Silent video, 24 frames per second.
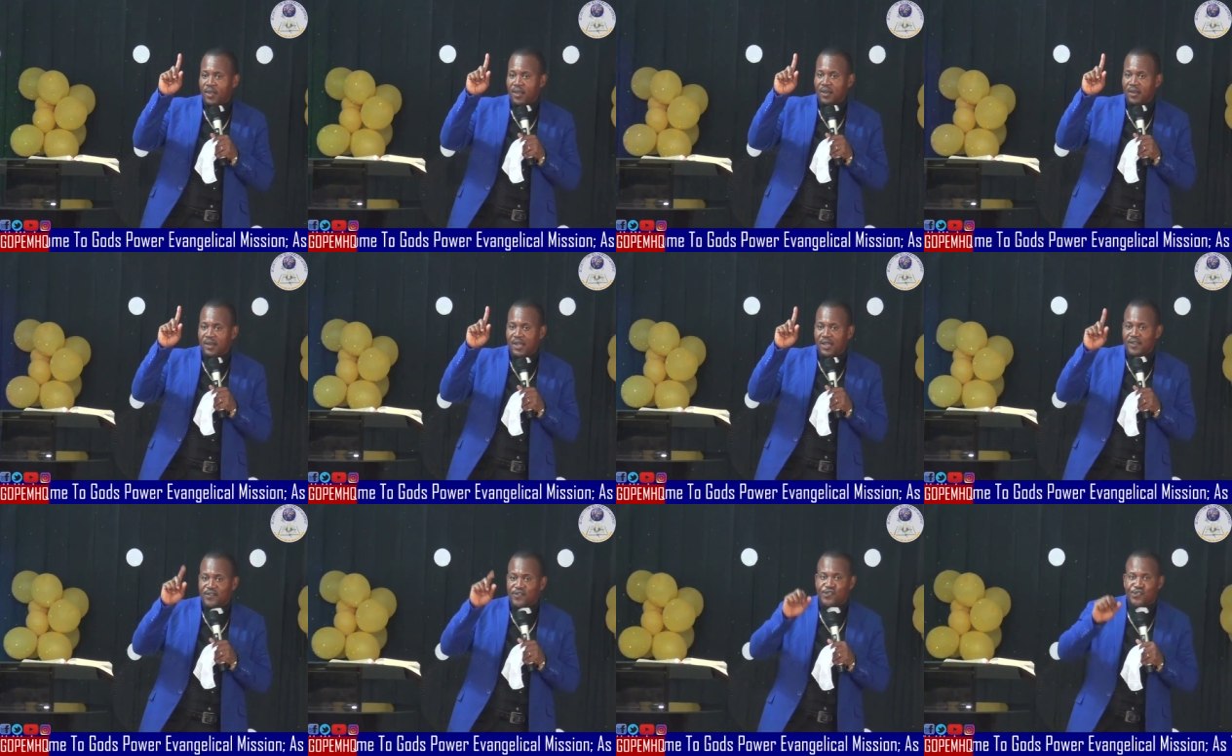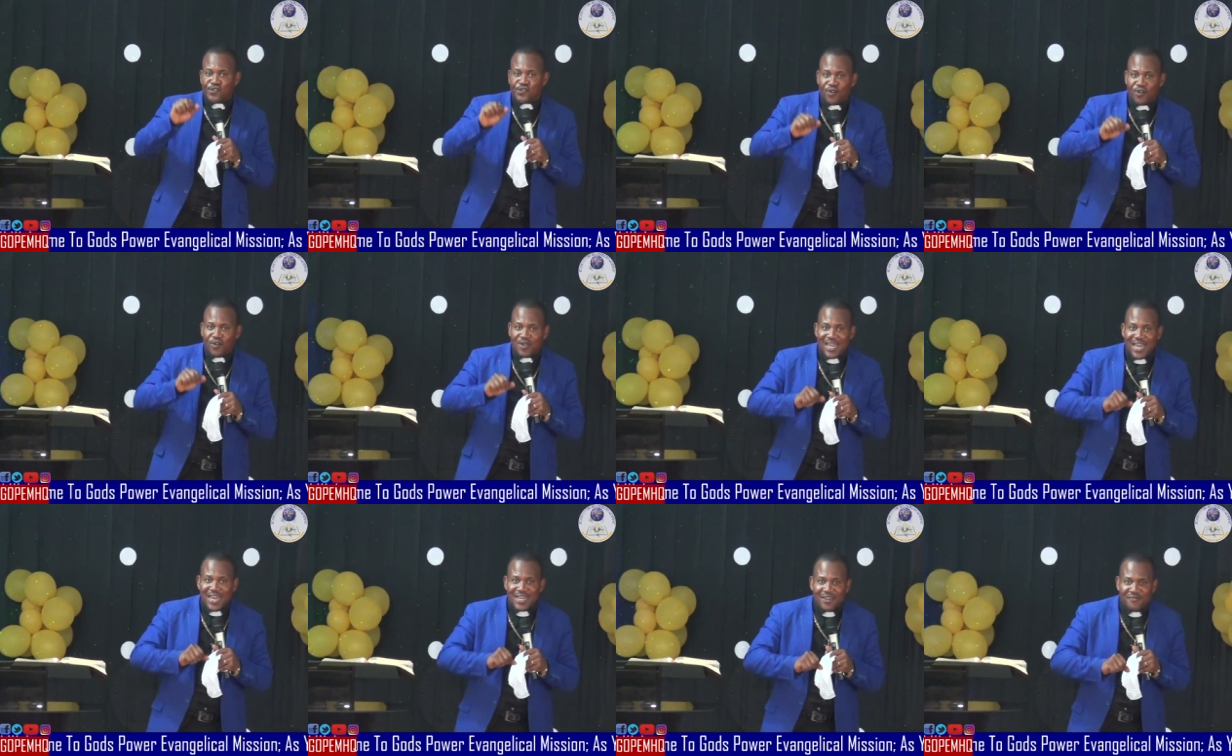The
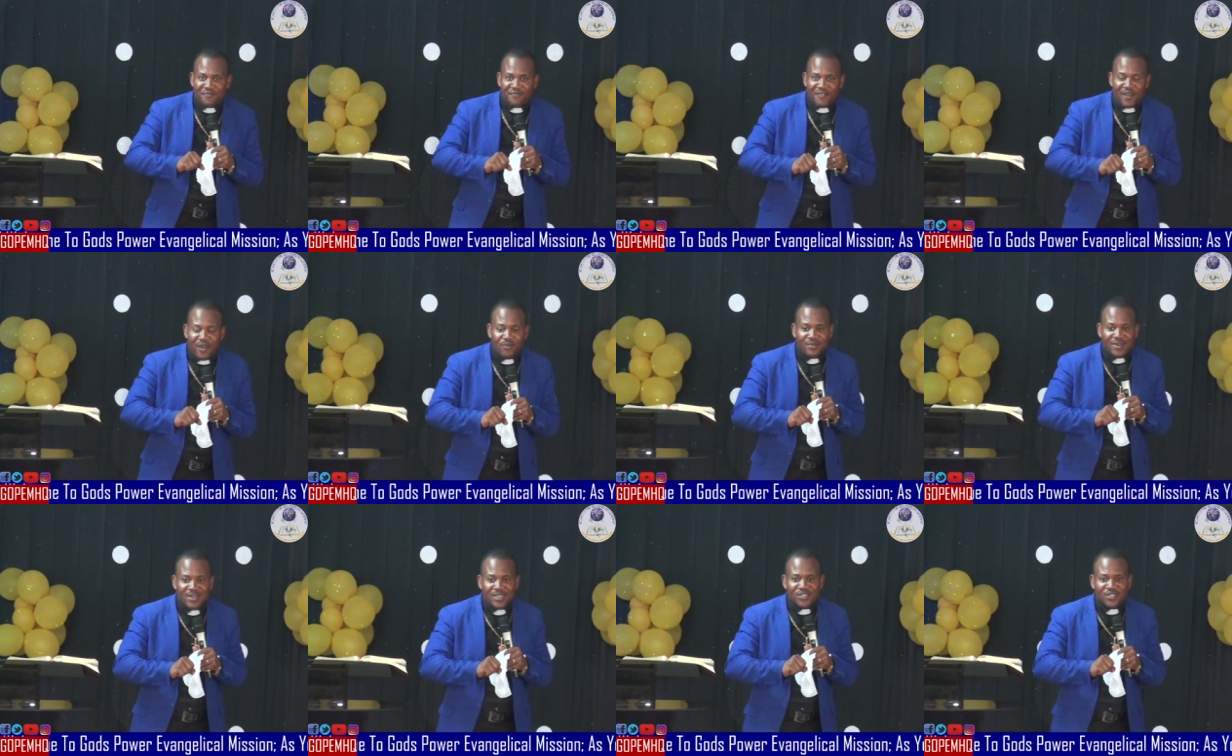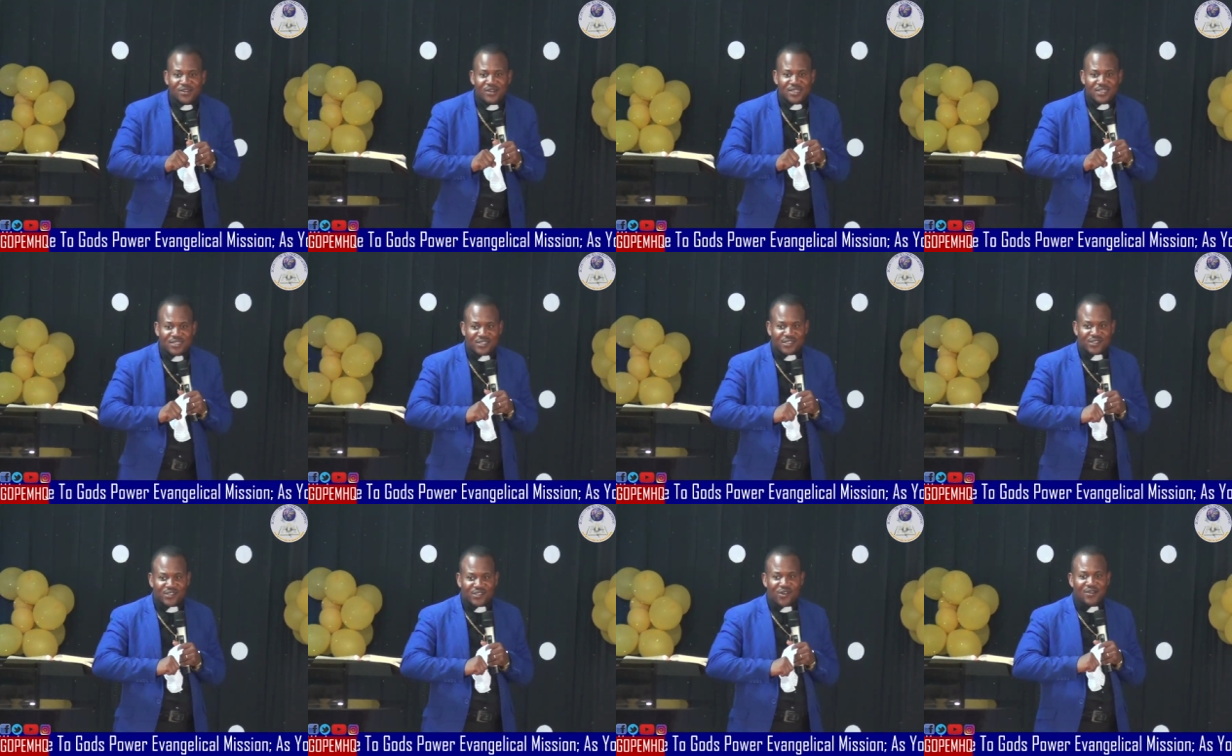stronger the foundation, the
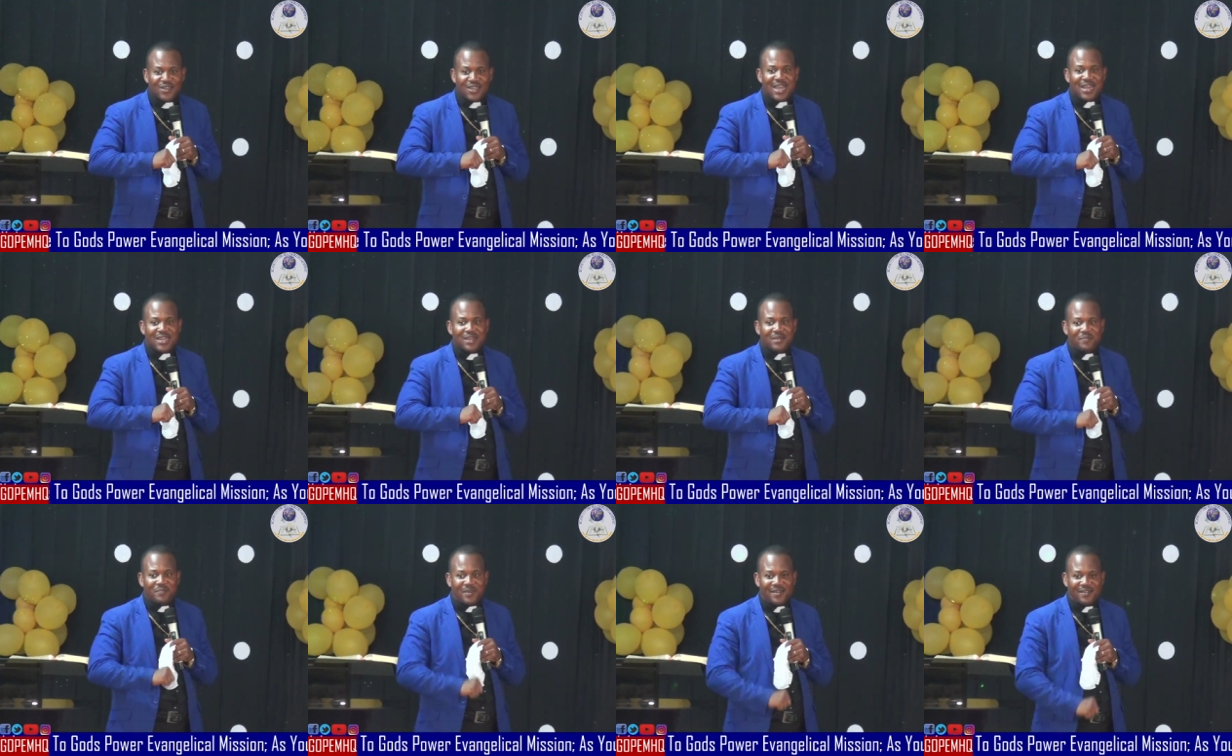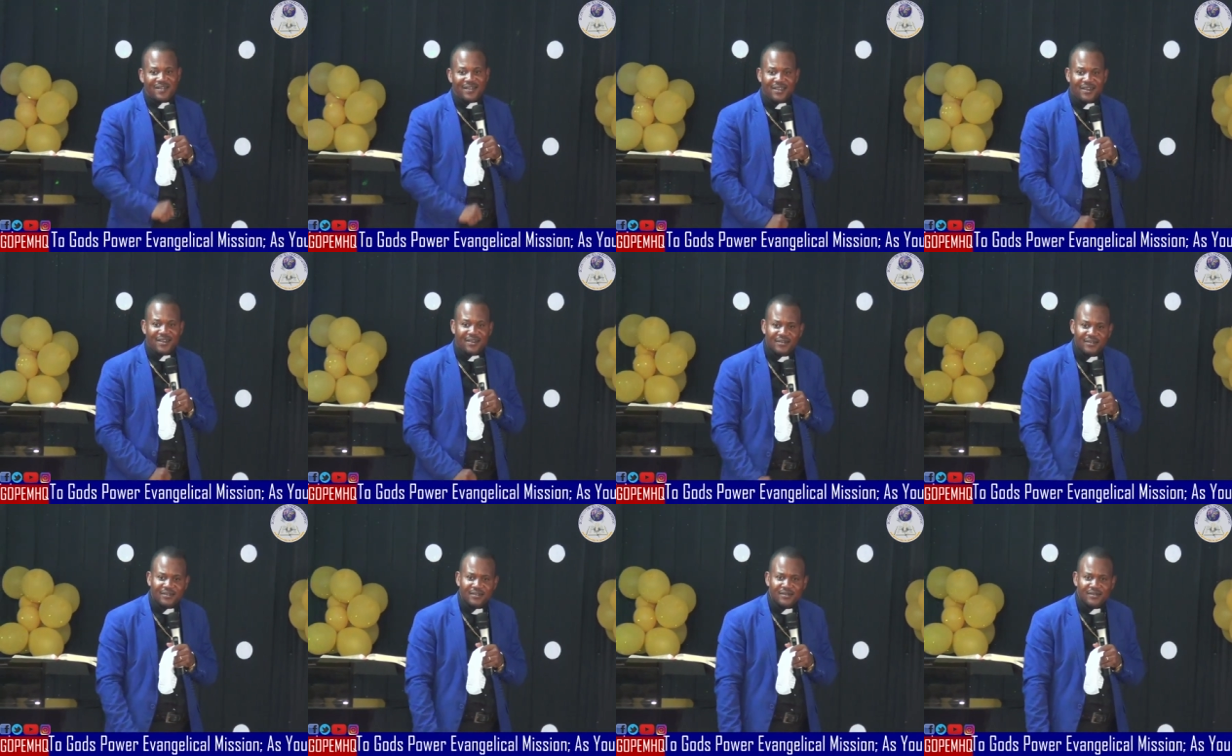stronger the building.